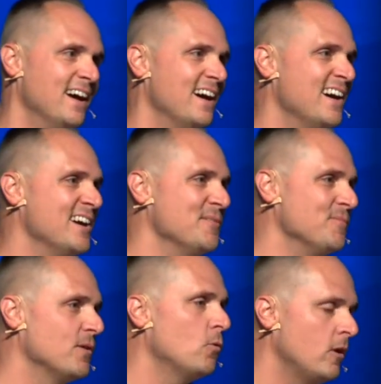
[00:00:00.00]

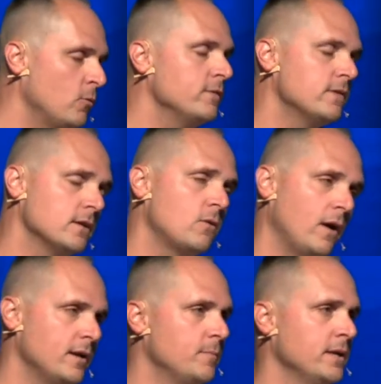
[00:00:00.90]
Um, well, we've done
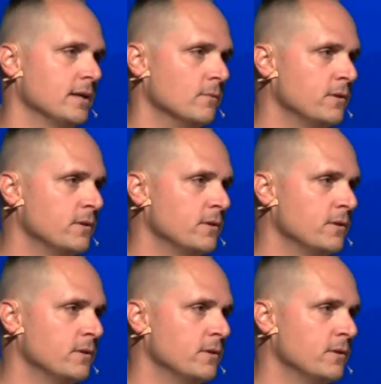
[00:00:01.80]
quite a bit.